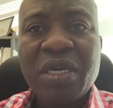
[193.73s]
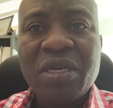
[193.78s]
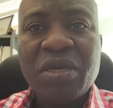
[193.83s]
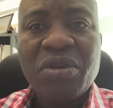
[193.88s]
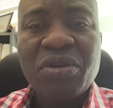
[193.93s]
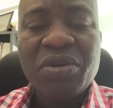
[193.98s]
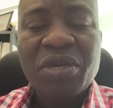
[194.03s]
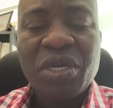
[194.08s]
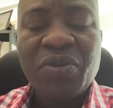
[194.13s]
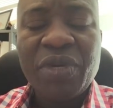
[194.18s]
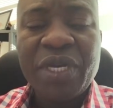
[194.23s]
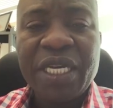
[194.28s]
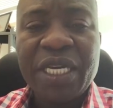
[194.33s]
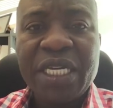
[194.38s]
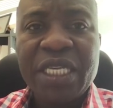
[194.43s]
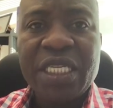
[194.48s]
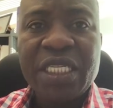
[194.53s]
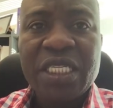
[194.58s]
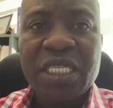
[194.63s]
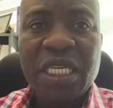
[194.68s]
or curing
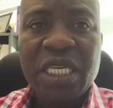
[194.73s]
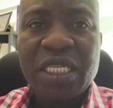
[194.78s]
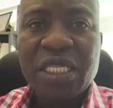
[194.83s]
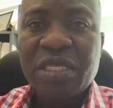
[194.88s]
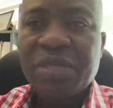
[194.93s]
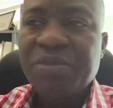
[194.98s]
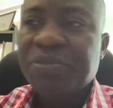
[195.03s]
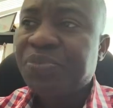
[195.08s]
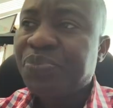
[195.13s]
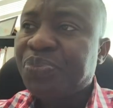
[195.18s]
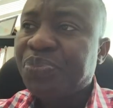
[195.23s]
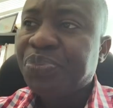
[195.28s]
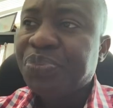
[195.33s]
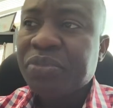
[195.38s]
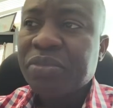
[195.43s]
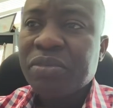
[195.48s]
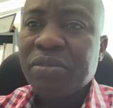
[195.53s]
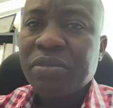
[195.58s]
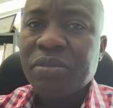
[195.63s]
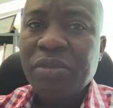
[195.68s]
a disease.
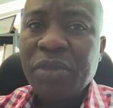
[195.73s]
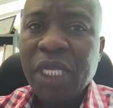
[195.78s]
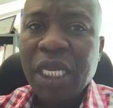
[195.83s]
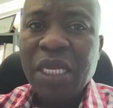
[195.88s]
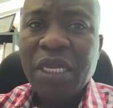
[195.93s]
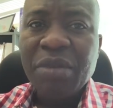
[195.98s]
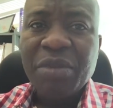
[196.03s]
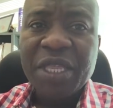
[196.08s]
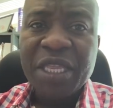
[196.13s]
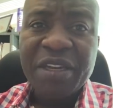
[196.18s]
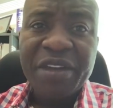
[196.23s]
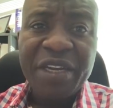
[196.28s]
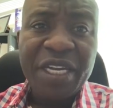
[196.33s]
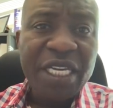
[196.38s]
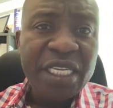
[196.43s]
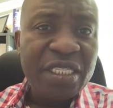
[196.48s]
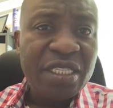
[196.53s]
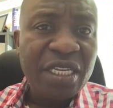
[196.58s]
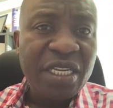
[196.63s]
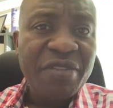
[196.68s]
Number three
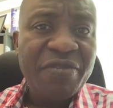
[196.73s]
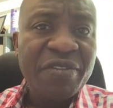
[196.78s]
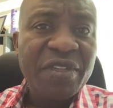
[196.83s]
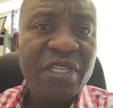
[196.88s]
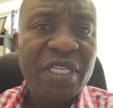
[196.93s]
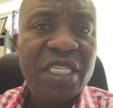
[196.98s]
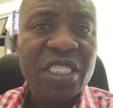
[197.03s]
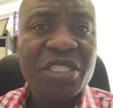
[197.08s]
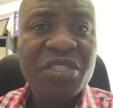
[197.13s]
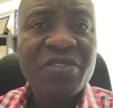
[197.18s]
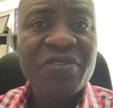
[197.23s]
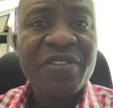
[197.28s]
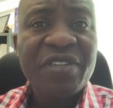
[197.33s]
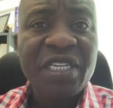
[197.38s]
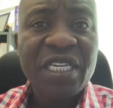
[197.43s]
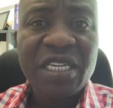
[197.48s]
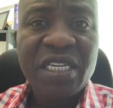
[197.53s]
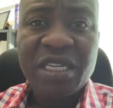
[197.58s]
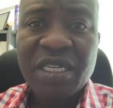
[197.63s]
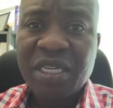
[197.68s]
is the definition of a
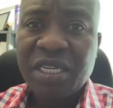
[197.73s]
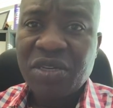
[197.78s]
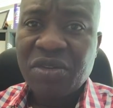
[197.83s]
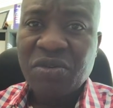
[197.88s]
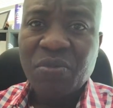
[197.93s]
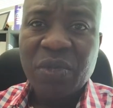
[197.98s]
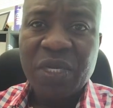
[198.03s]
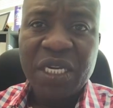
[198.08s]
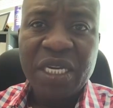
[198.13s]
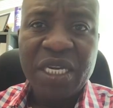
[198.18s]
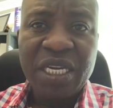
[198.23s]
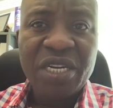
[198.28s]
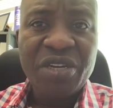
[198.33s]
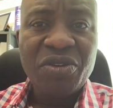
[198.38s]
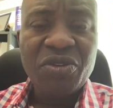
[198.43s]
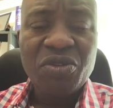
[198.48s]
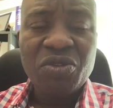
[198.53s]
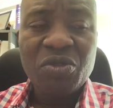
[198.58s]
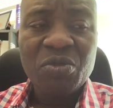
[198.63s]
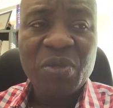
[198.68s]
drug cannot be
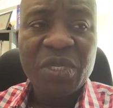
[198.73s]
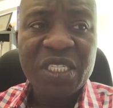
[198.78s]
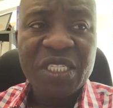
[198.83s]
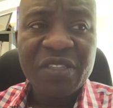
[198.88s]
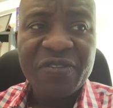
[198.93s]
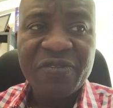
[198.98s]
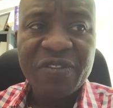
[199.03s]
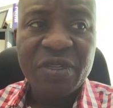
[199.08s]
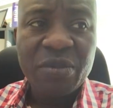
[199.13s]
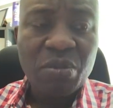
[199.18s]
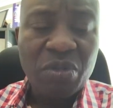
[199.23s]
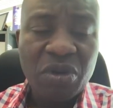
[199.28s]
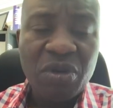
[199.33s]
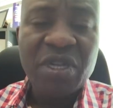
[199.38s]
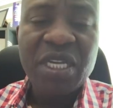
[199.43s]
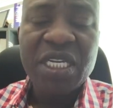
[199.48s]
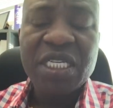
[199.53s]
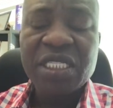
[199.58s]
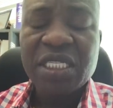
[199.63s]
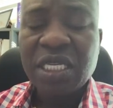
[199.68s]
narrowed to specific
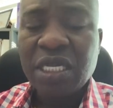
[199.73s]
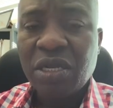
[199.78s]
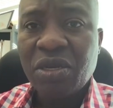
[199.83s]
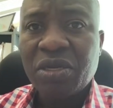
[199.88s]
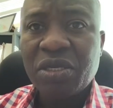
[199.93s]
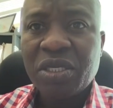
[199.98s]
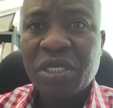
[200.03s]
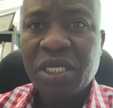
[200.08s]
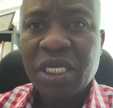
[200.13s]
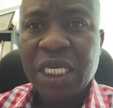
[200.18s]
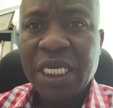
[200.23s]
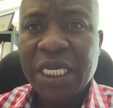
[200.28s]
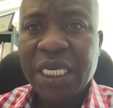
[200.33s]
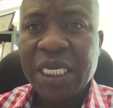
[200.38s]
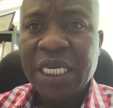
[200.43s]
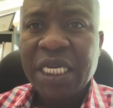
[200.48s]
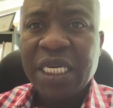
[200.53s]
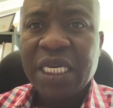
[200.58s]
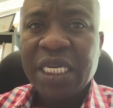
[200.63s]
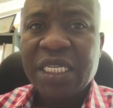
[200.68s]
products alone,
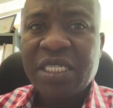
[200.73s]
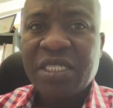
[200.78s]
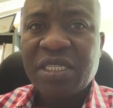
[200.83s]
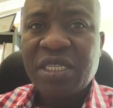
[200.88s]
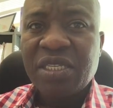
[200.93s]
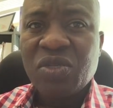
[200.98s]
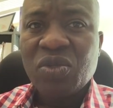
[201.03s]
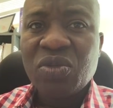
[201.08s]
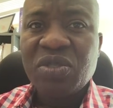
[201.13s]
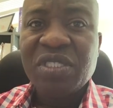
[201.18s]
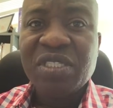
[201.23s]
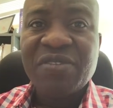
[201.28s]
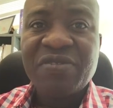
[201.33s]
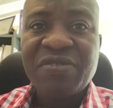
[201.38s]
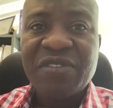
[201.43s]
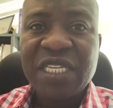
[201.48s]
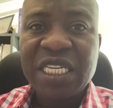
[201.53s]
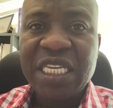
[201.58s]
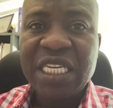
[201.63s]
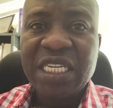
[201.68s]
as this will
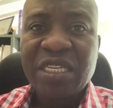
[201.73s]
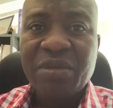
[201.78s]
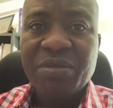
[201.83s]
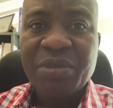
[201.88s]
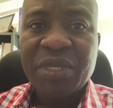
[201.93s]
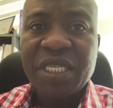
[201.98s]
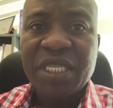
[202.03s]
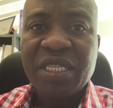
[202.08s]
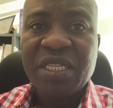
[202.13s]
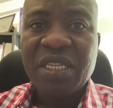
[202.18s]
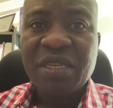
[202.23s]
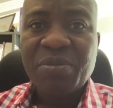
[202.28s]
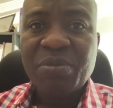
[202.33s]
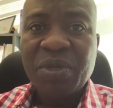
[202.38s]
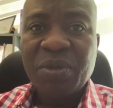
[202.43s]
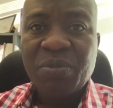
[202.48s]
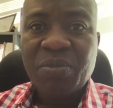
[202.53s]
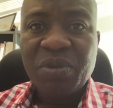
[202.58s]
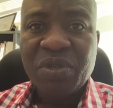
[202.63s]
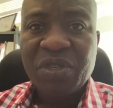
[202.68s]
severely limit the
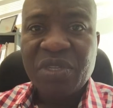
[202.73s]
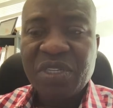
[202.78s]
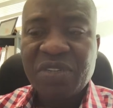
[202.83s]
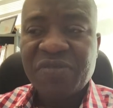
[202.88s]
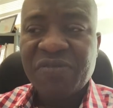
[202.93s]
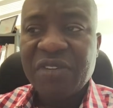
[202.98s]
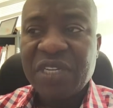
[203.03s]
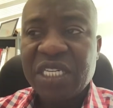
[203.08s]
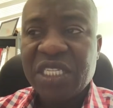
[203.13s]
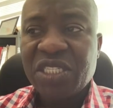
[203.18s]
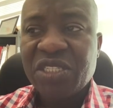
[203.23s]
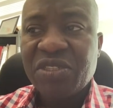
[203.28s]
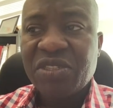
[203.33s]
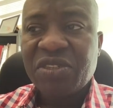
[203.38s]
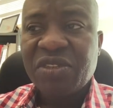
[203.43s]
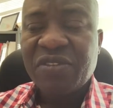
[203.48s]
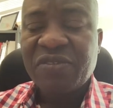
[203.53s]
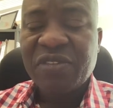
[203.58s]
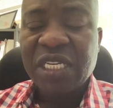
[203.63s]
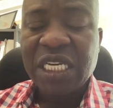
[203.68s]
important function
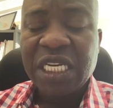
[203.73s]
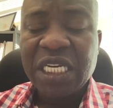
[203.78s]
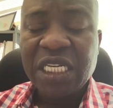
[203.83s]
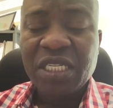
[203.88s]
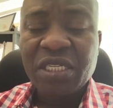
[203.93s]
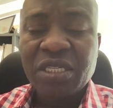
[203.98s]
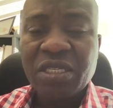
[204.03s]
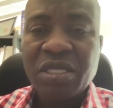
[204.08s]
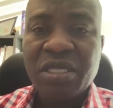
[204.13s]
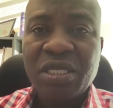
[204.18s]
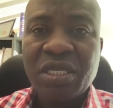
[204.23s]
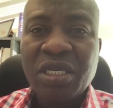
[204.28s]
of the Act